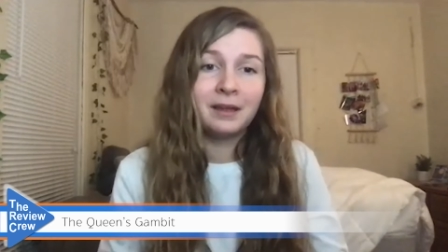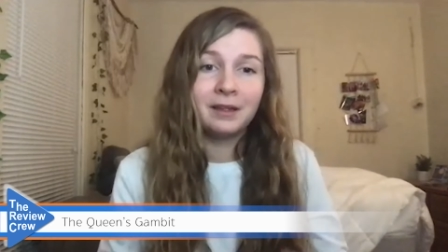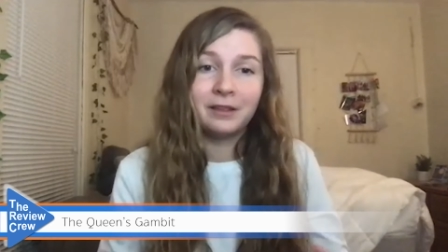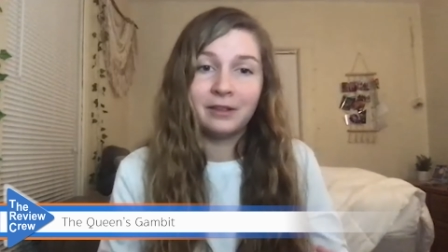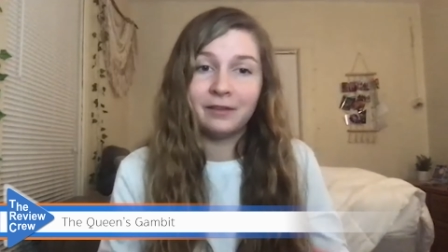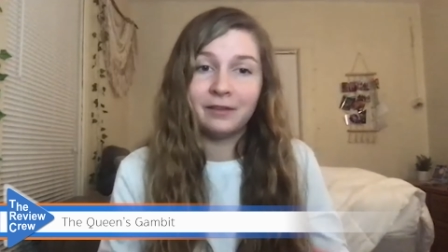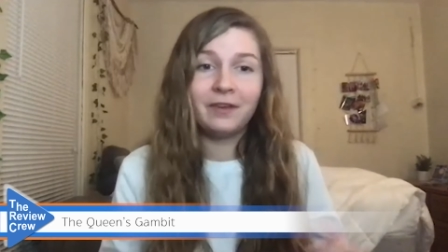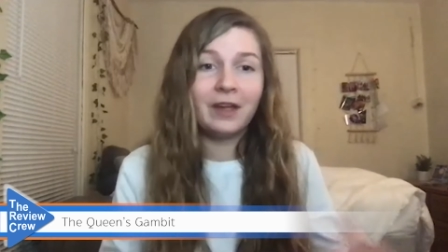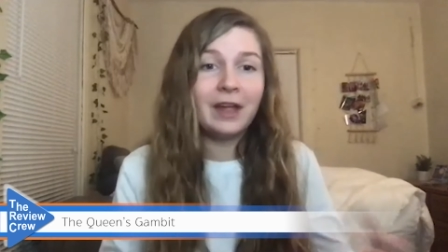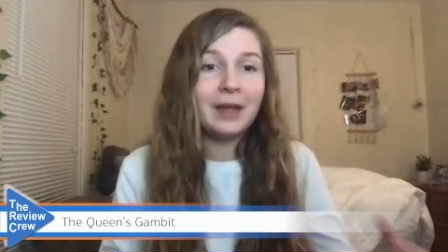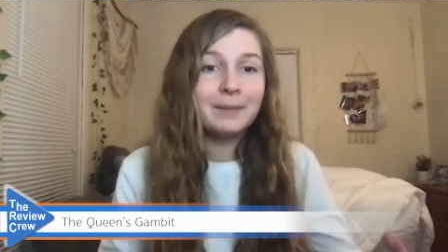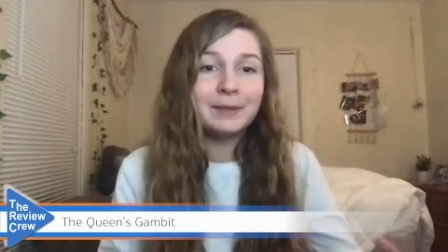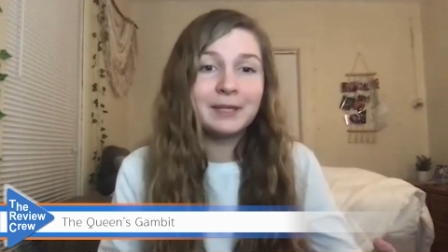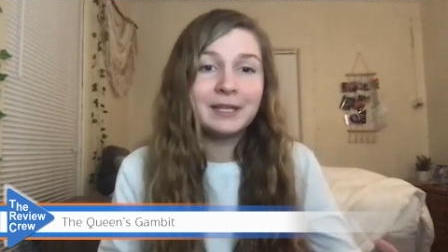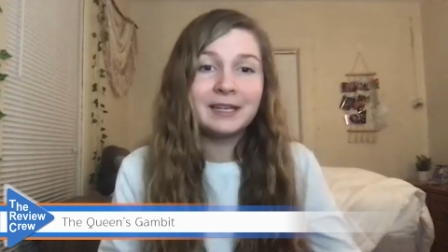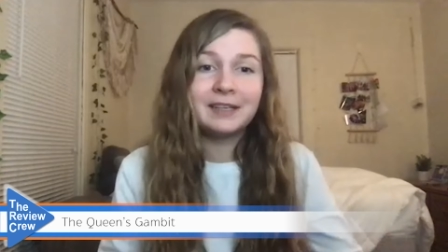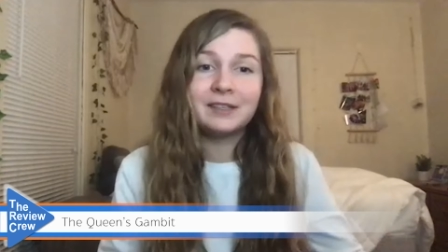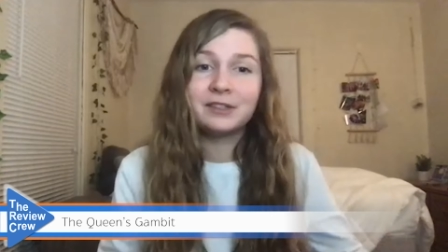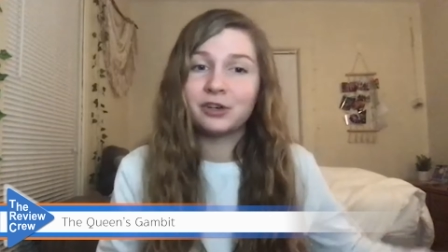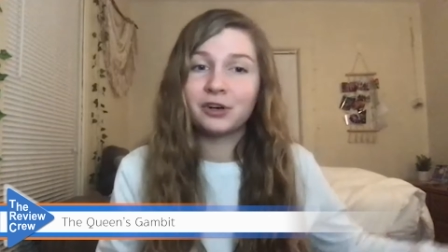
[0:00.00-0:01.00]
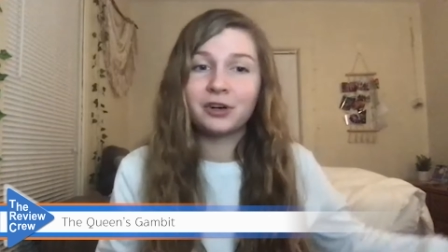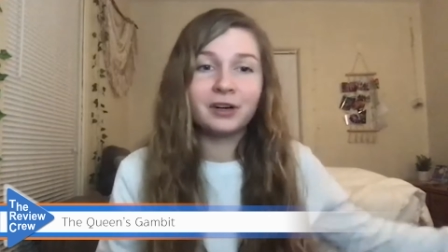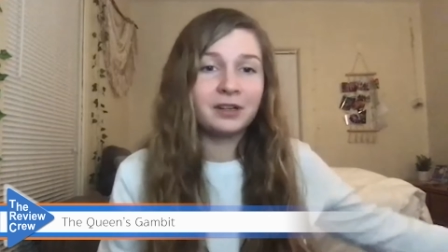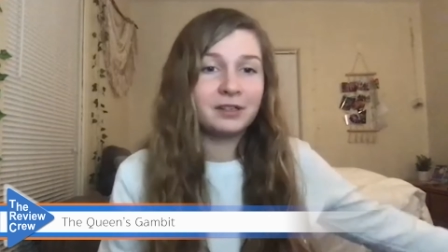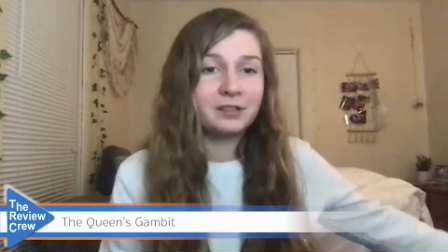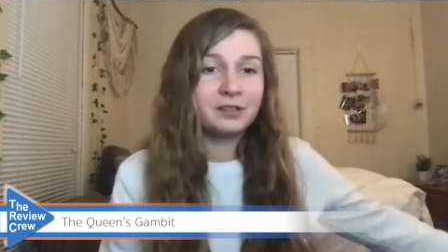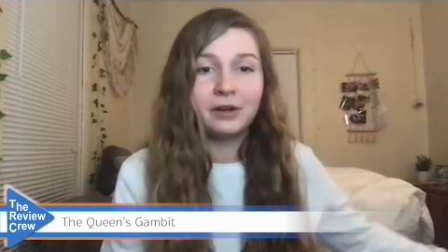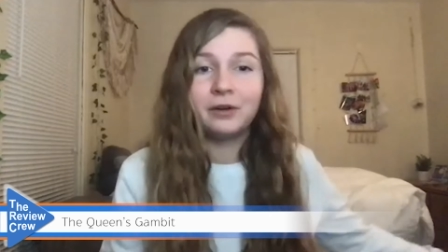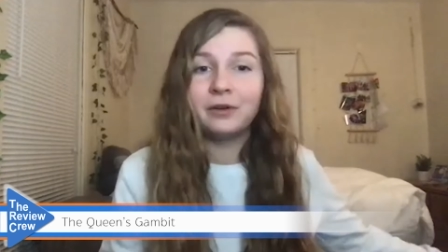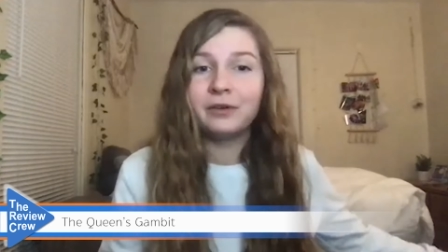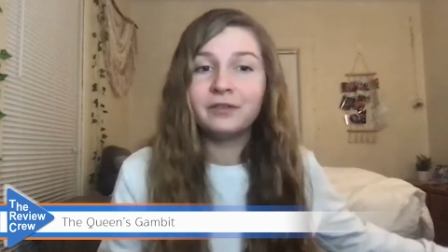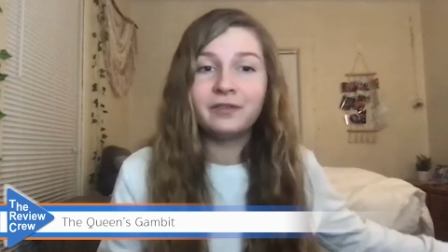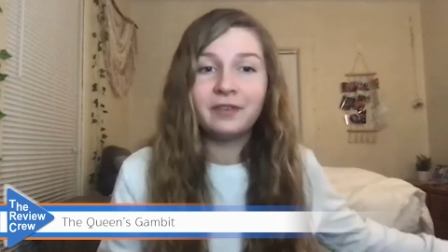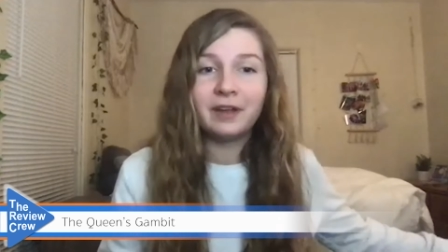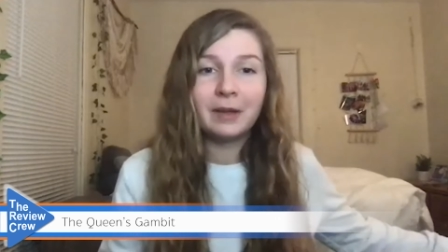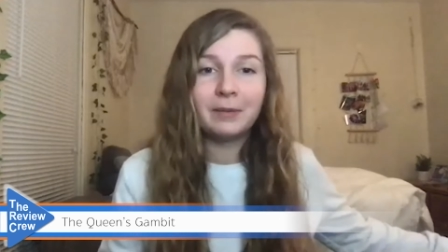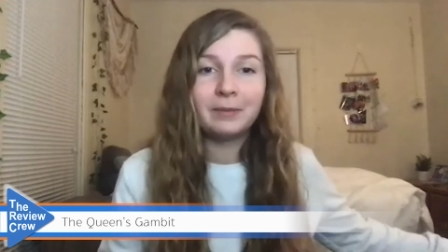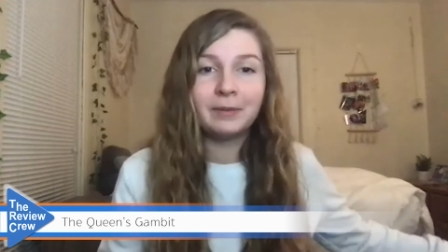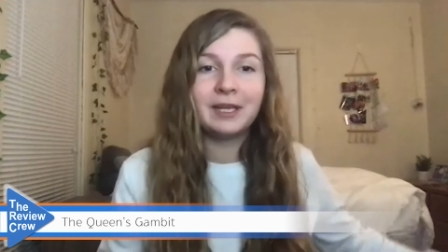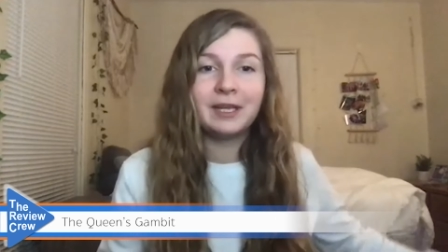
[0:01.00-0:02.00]
the family, started his own
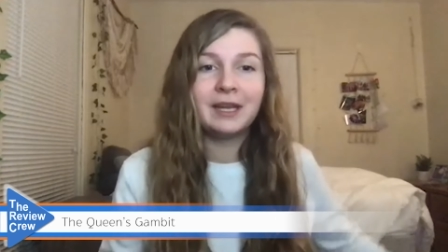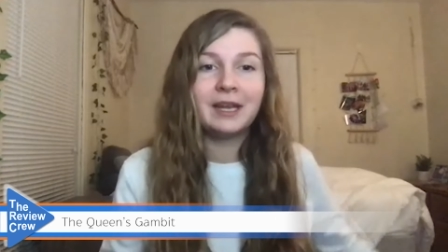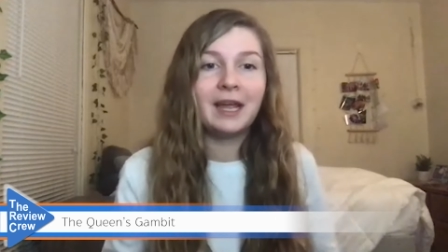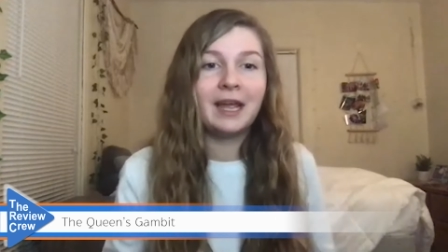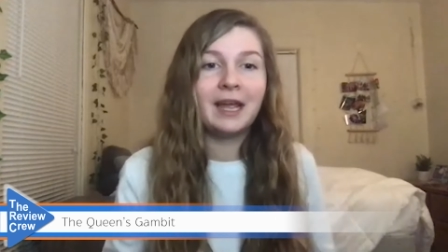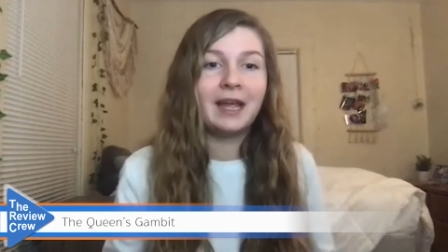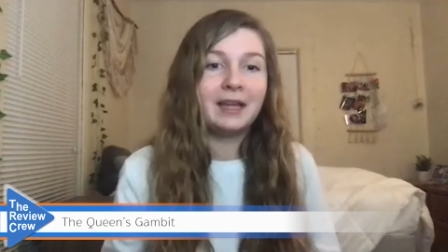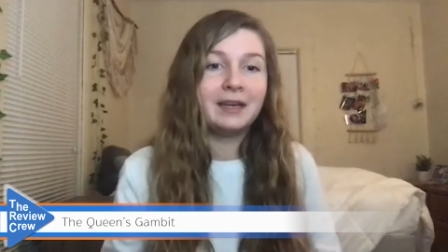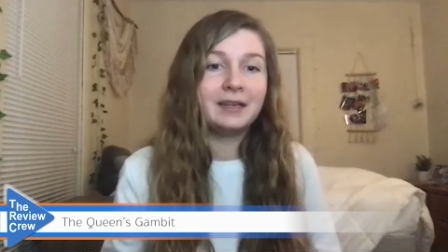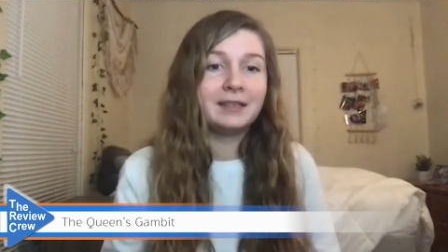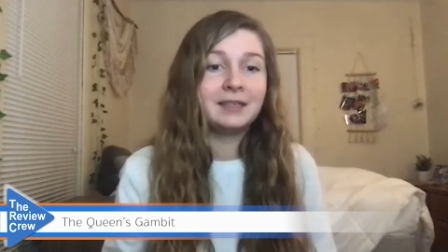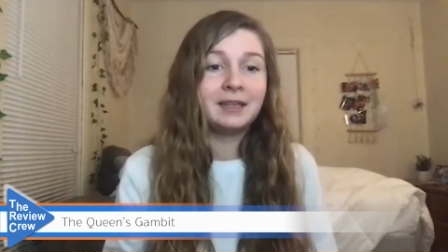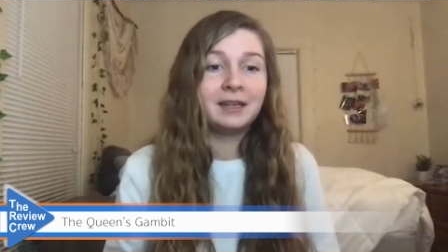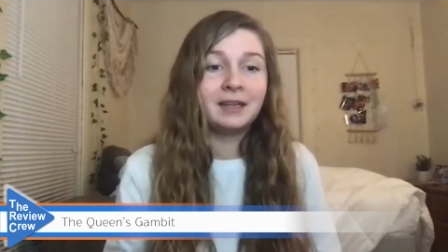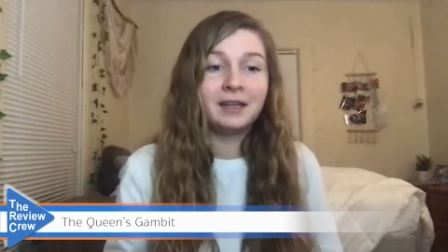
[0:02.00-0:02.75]
family, and